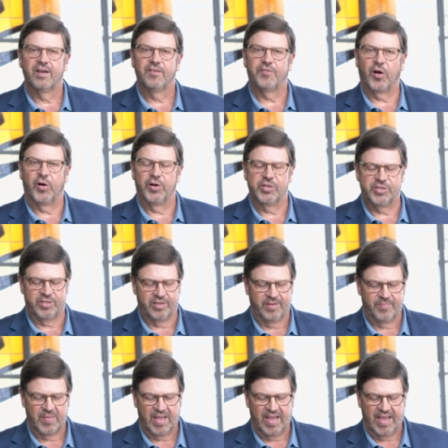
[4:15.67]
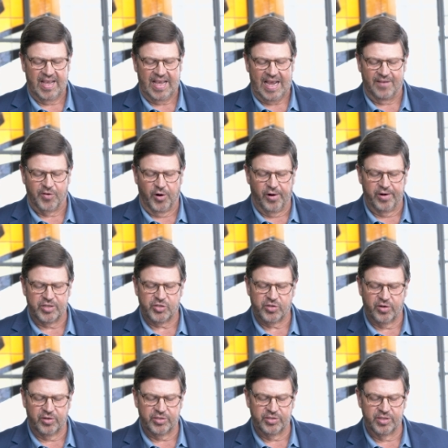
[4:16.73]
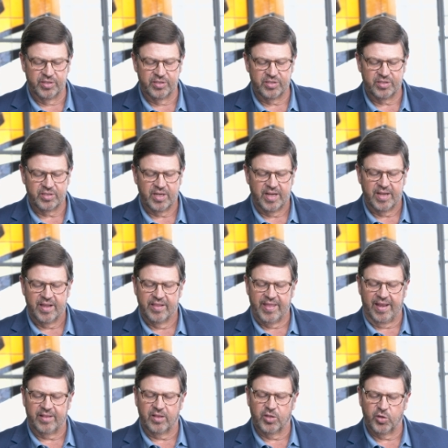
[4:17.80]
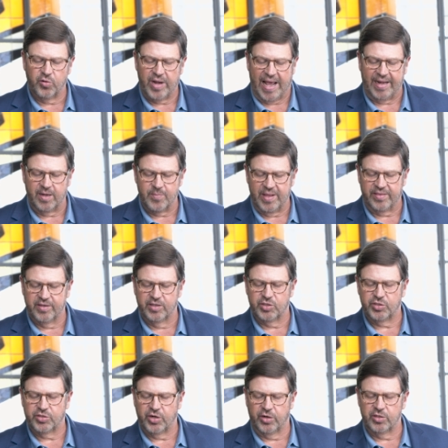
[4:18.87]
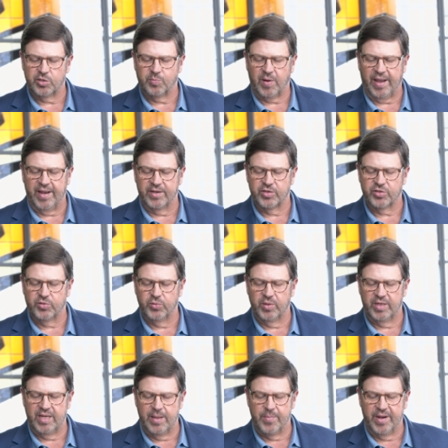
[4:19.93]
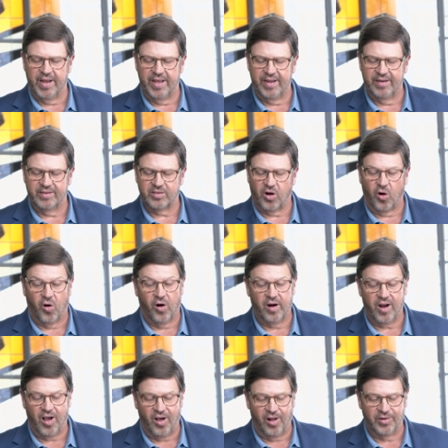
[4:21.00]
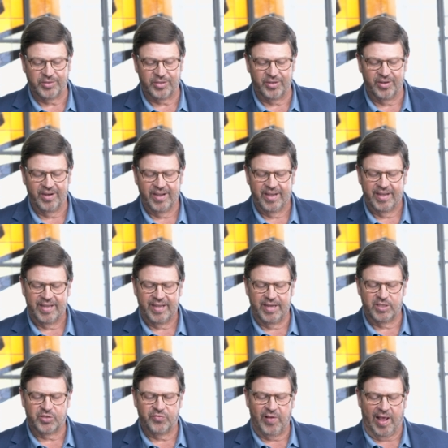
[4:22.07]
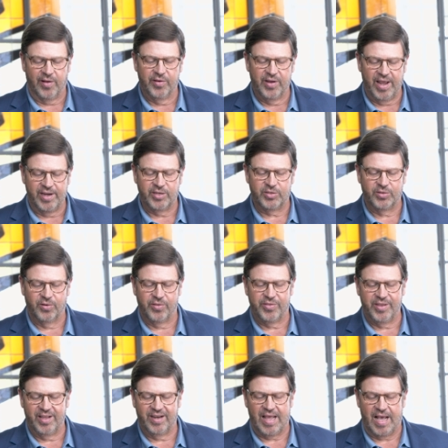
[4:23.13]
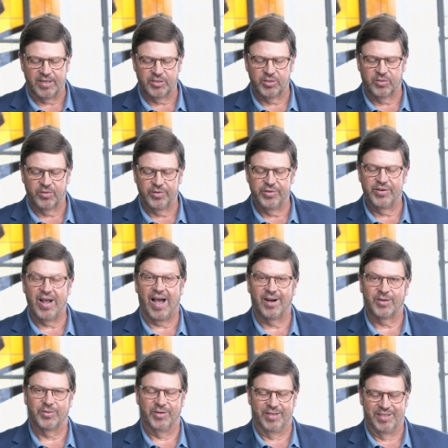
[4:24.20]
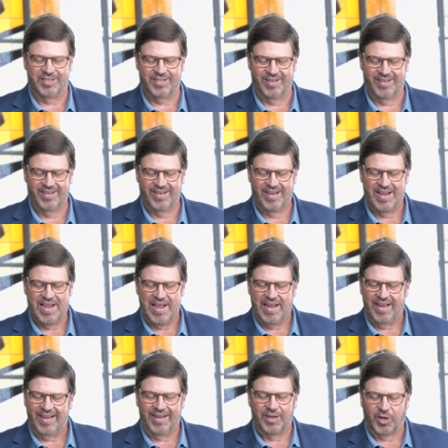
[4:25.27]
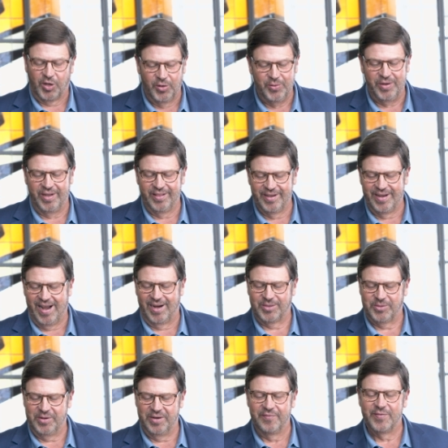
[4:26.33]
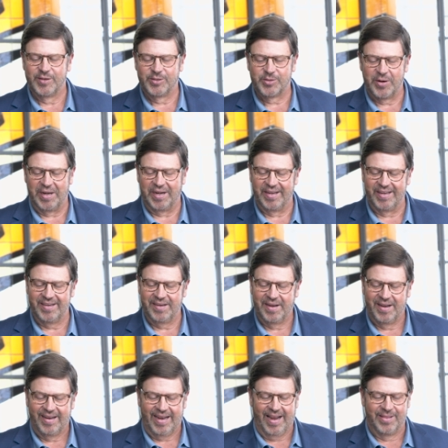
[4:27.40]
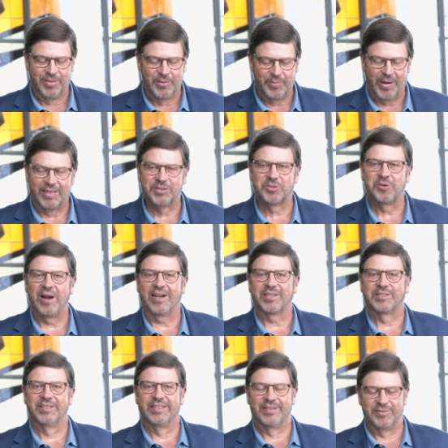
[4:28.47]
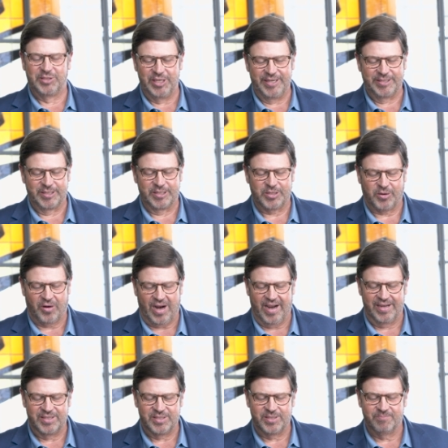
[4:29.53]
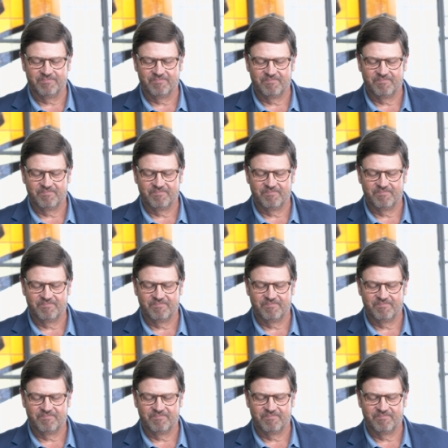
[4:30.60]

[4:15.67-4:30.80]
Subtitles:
First, I've heard assertions that the United Methodist Church plans to eliminate or alter its foundational theological doctrines, including the doctrine of the Trinity and the resurrection of Jesus Christ.